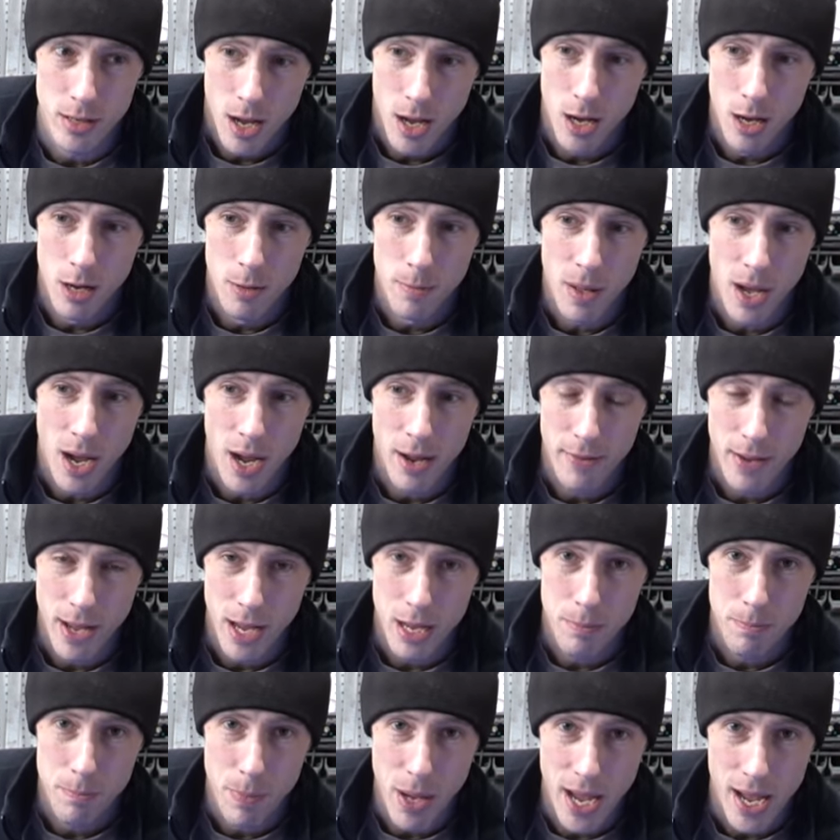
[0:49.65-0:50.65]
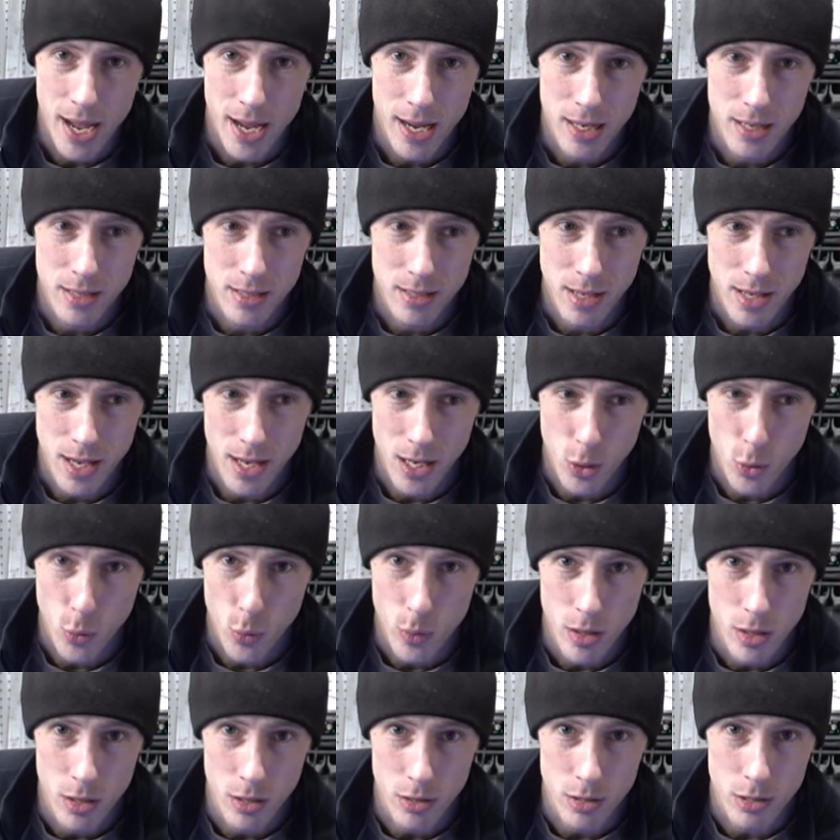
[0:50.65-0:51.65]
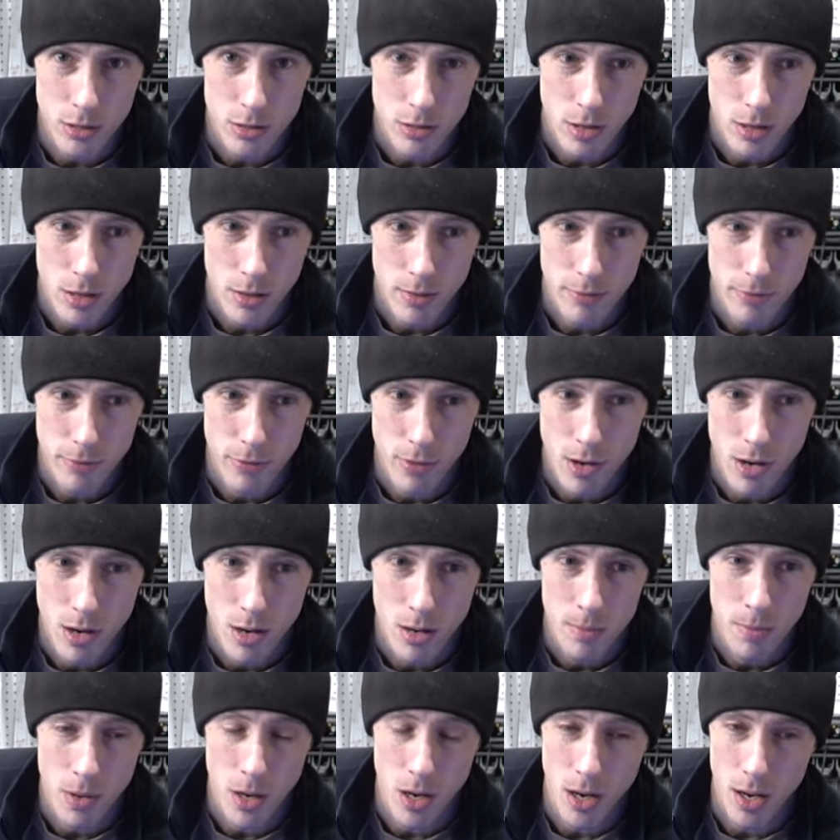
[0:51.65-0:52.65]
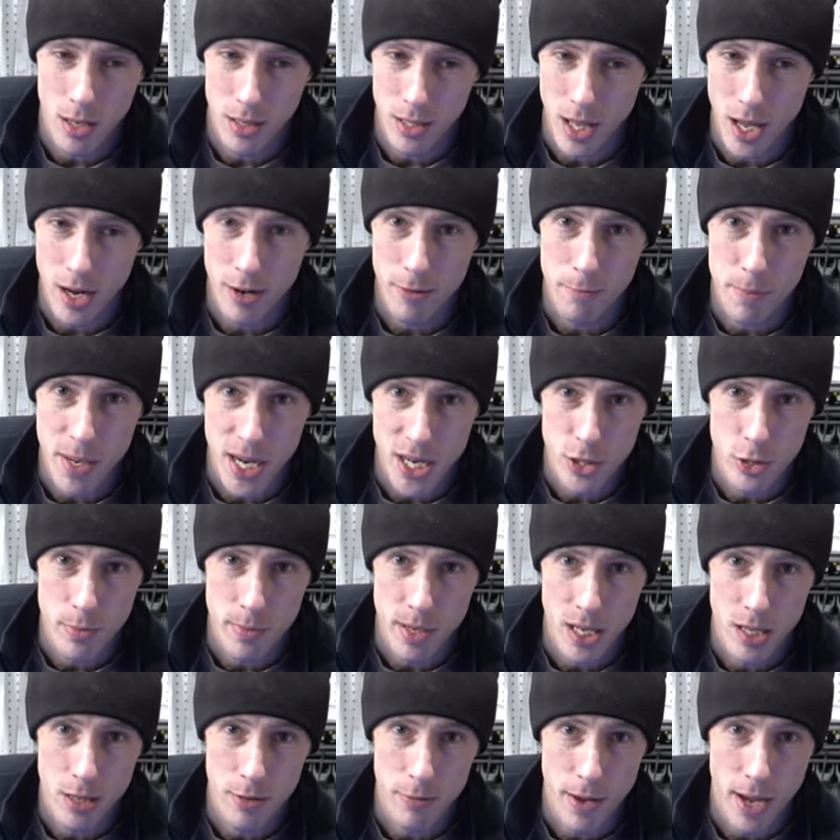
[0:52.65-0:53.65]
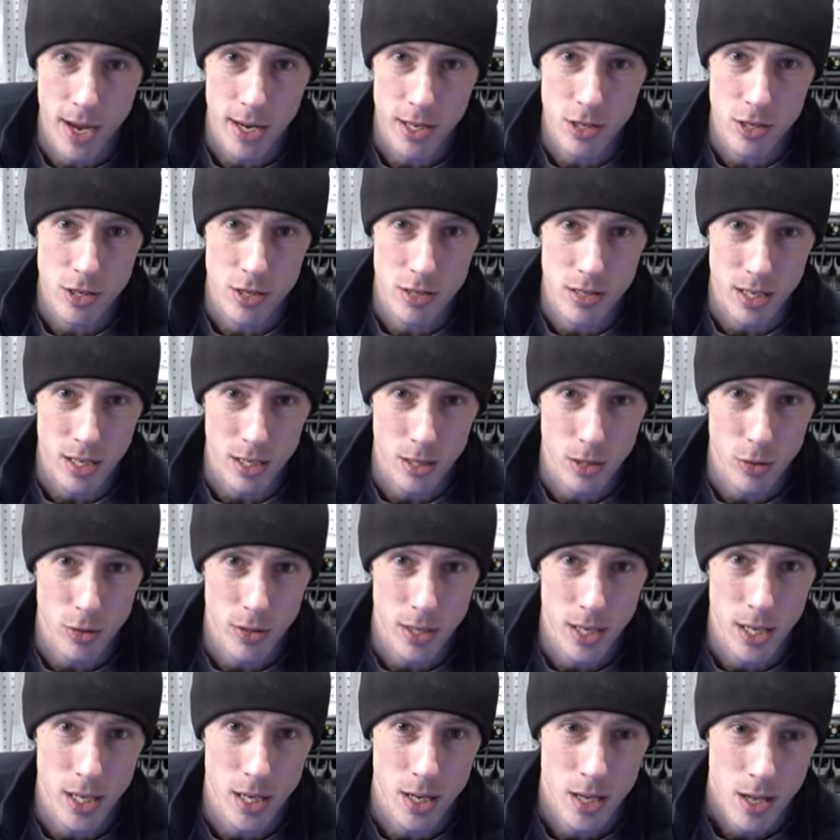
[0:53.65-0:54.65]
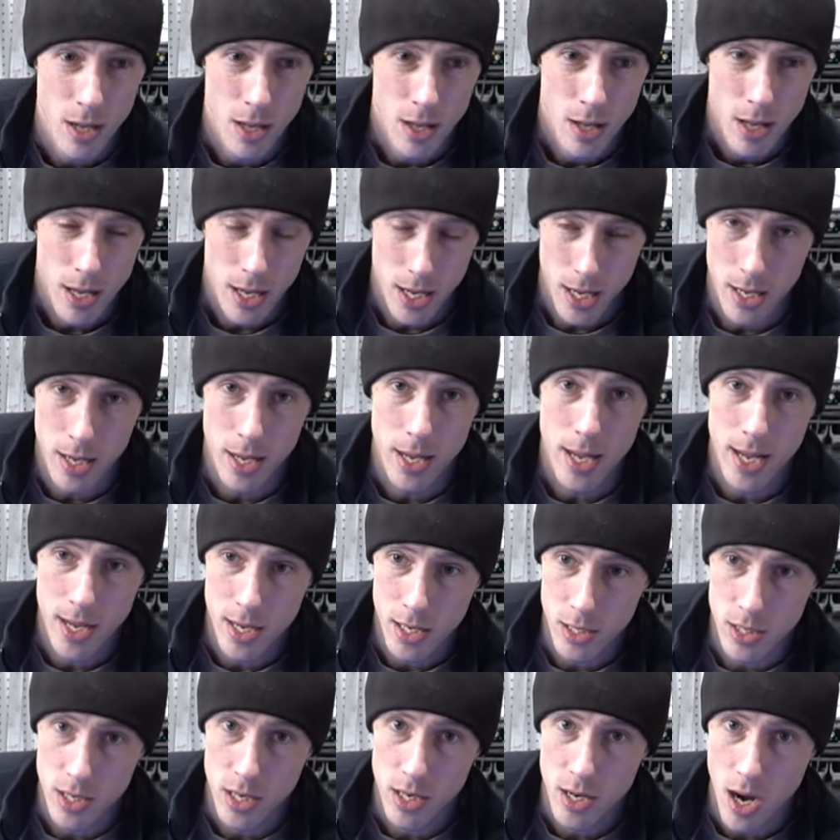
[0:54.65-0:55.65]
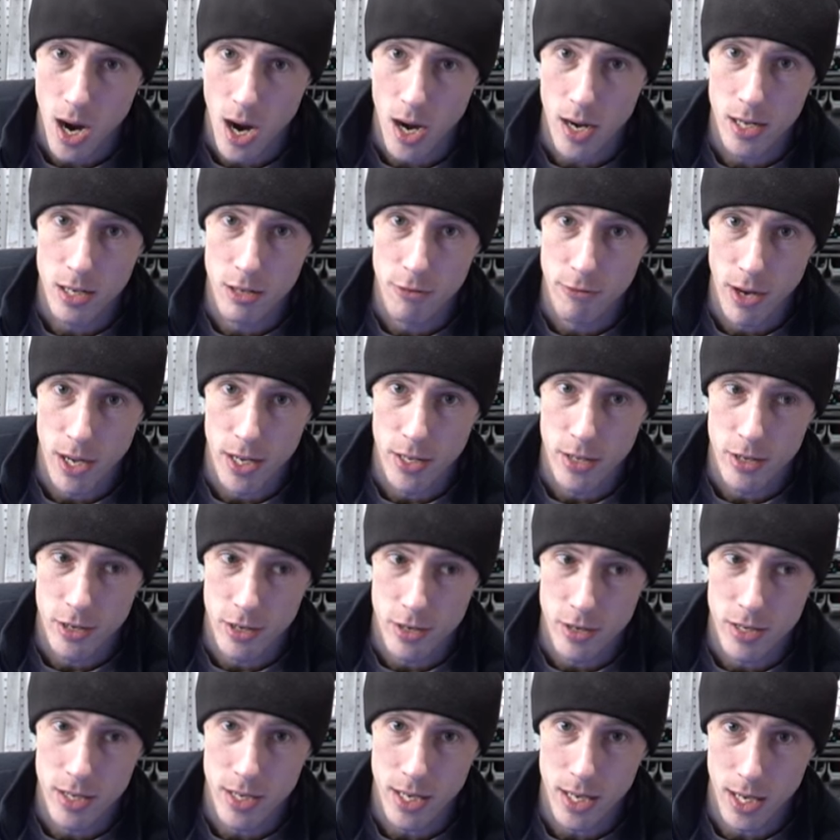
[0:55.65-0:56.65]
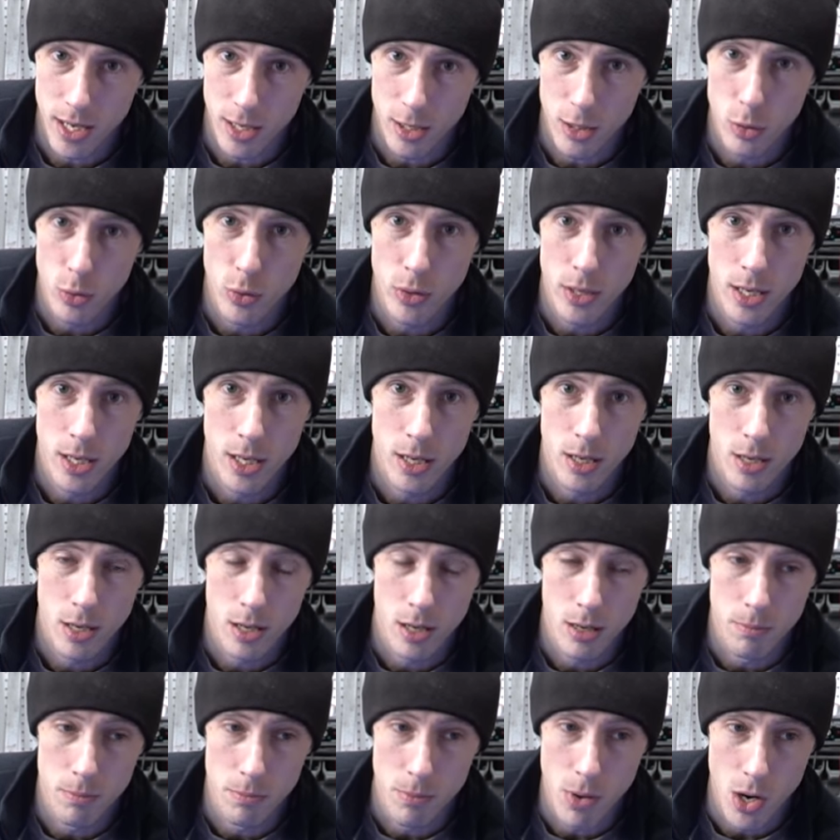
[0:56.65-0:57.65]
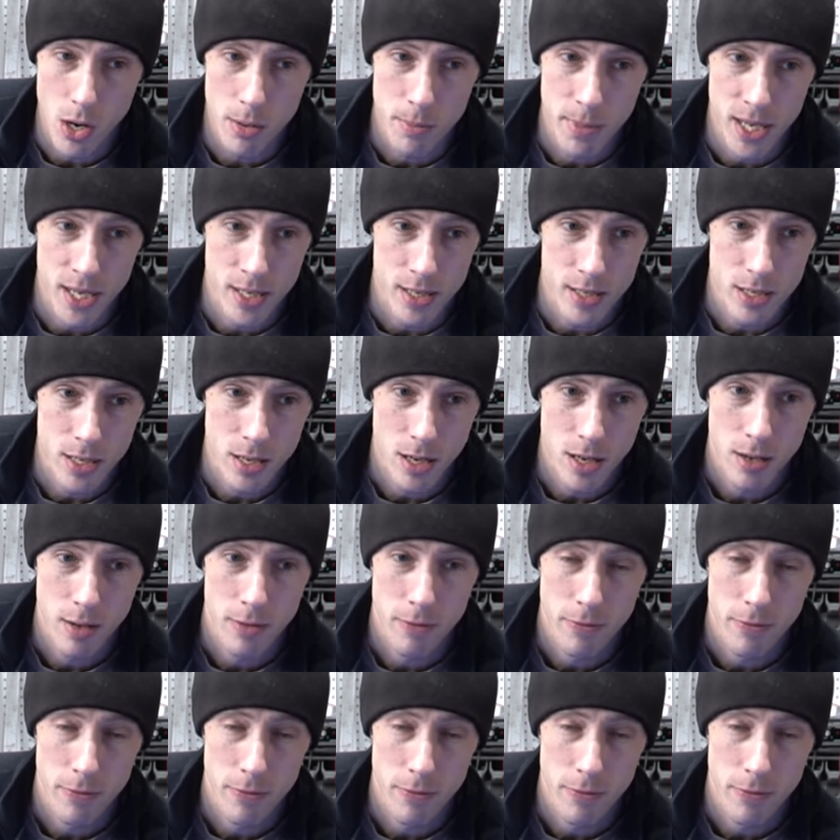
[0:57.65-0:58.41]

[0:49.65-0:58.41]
Um, I've had bags and quilts from a lot of major manufacturers, including and cottage vendors, including uh, Marmot,